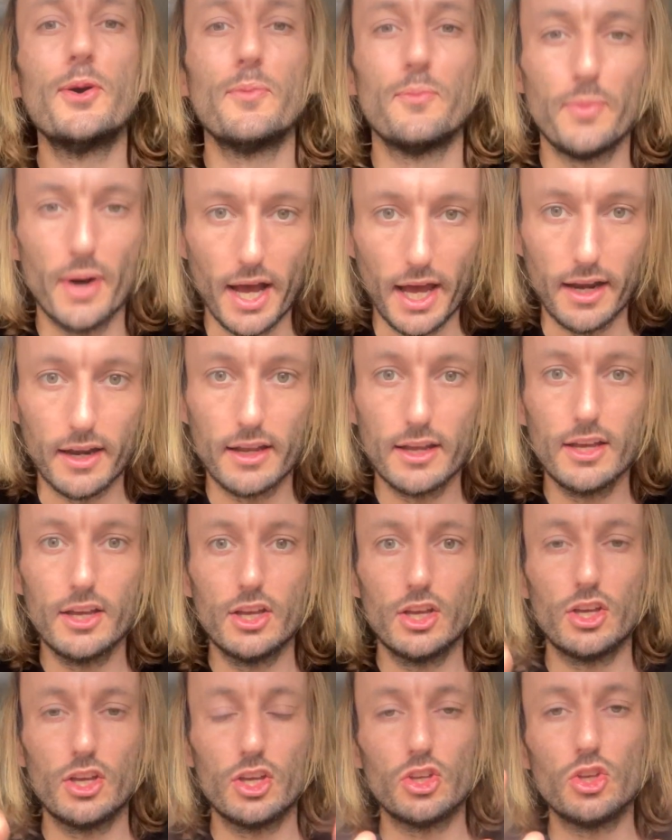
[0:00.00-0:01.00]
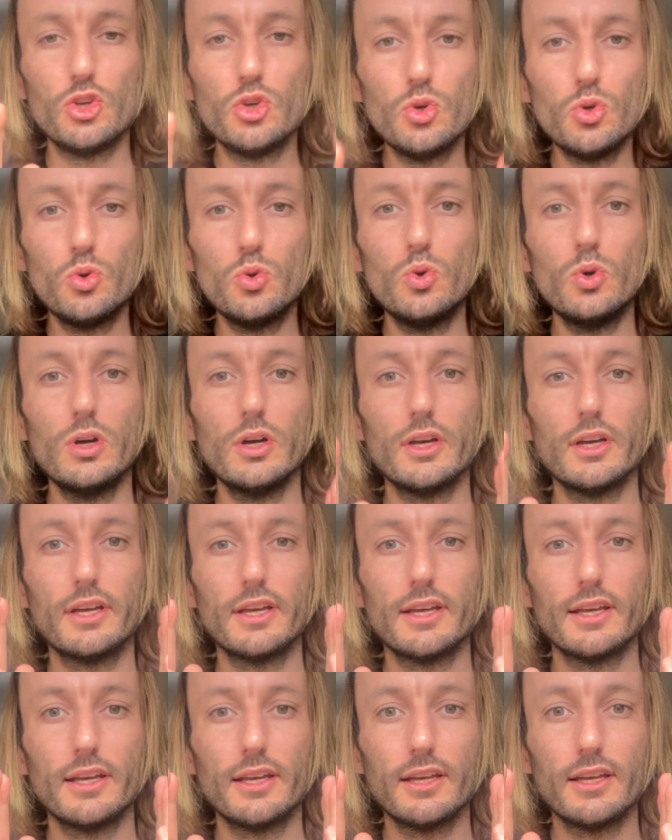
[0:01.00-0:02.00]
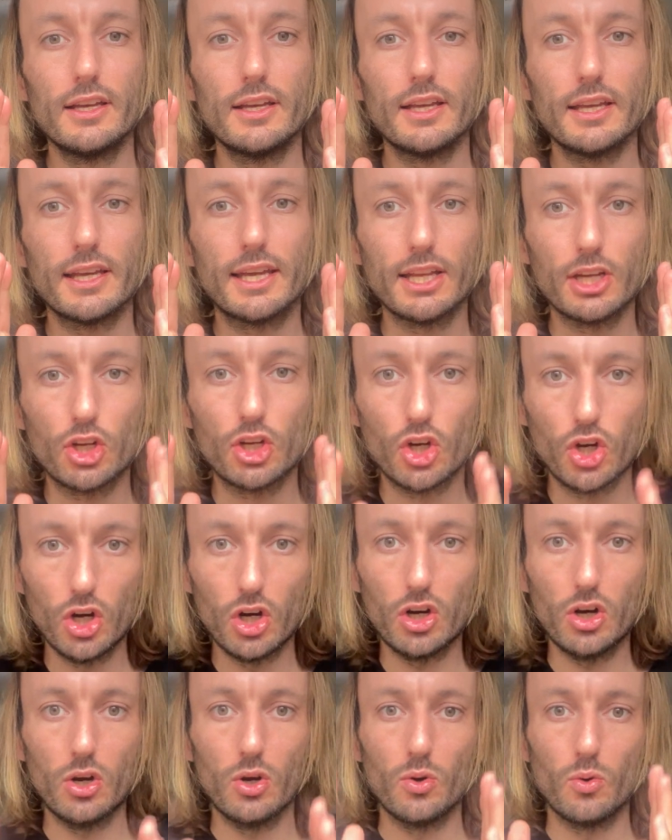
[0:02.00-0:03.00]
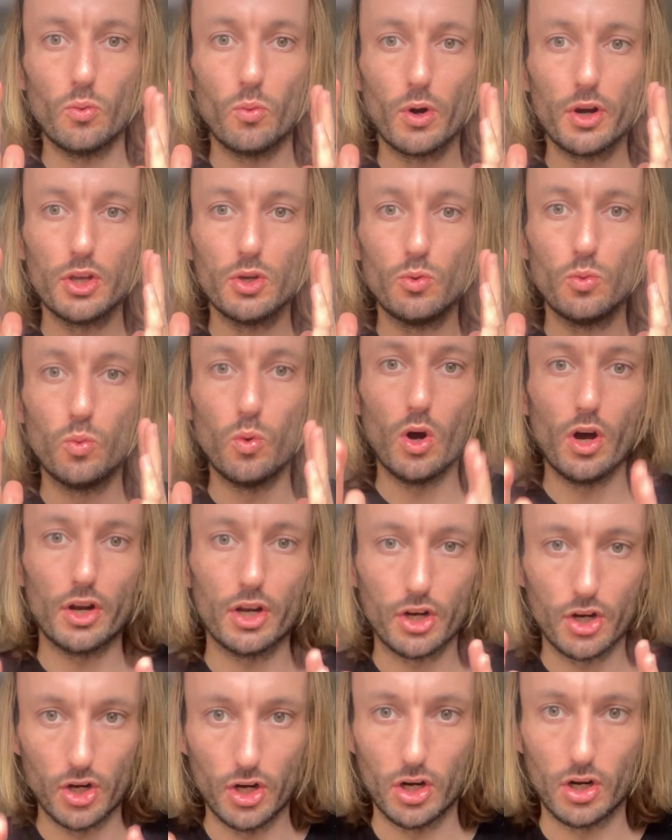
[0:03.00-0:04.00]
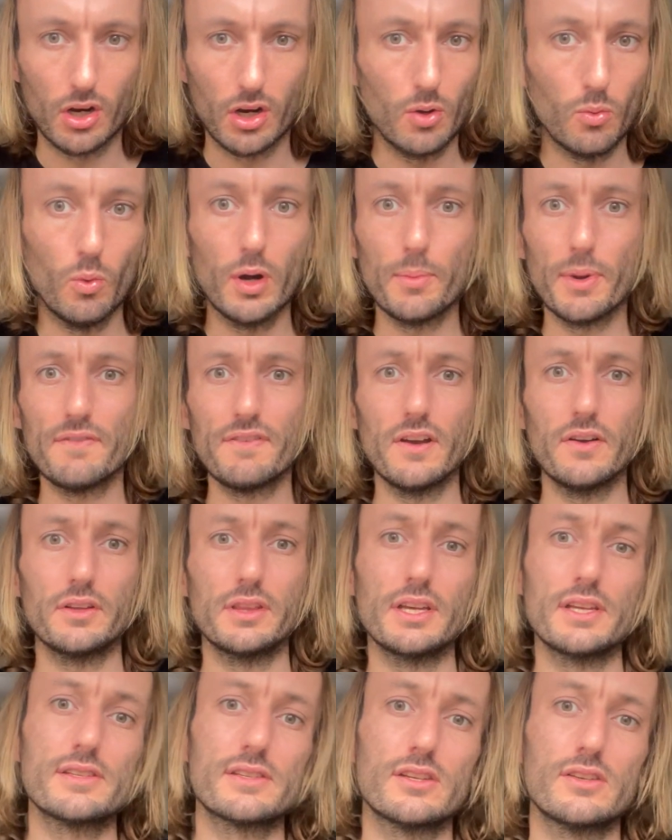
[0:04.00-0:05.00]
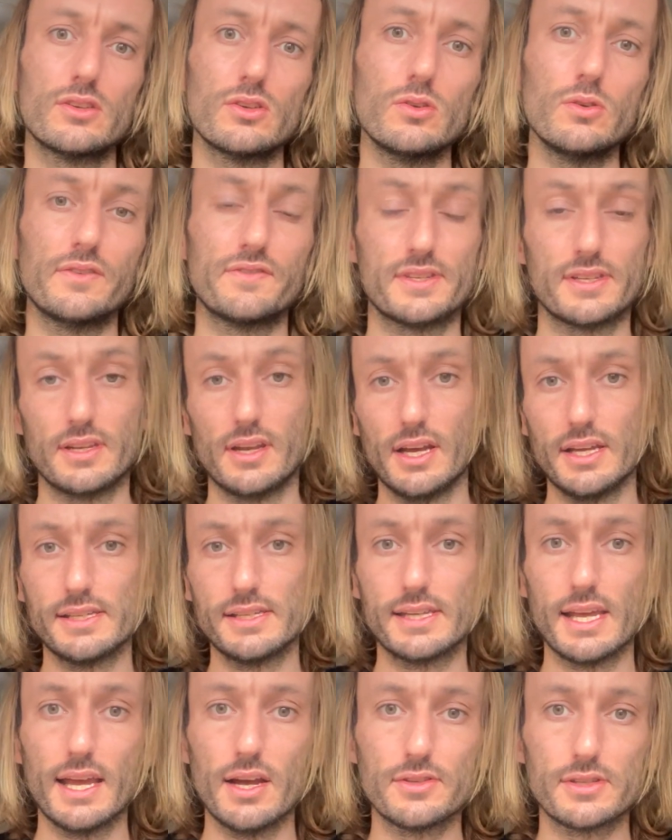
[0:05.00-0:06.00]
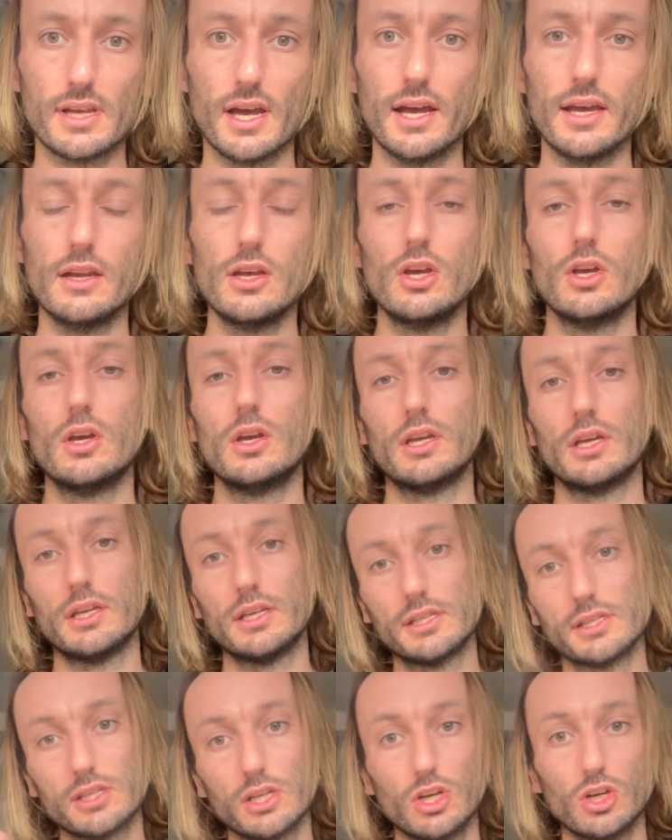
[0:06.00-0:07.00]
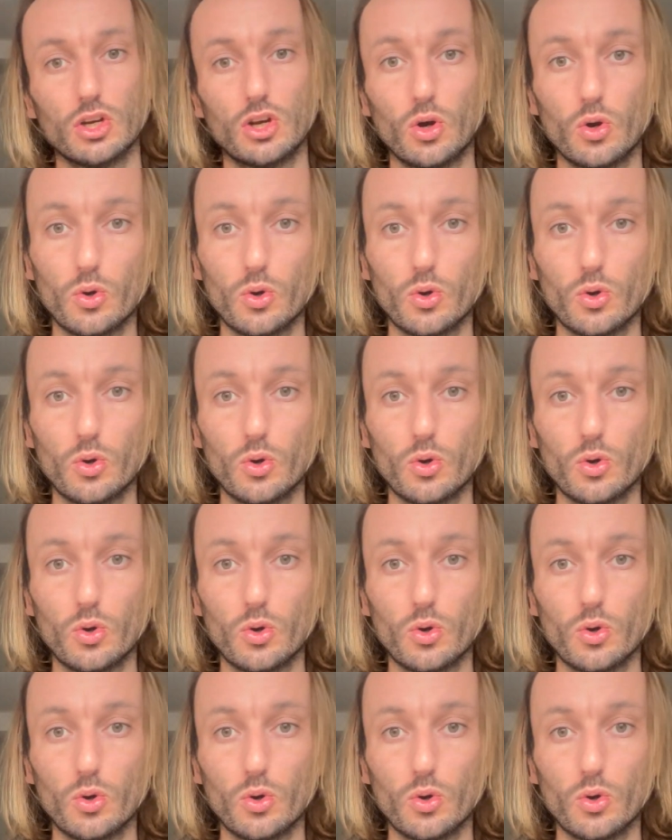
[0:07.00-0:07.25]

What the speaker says: But you can cook where you want to cook. One of my favorite things to do if it's a nice day outside is go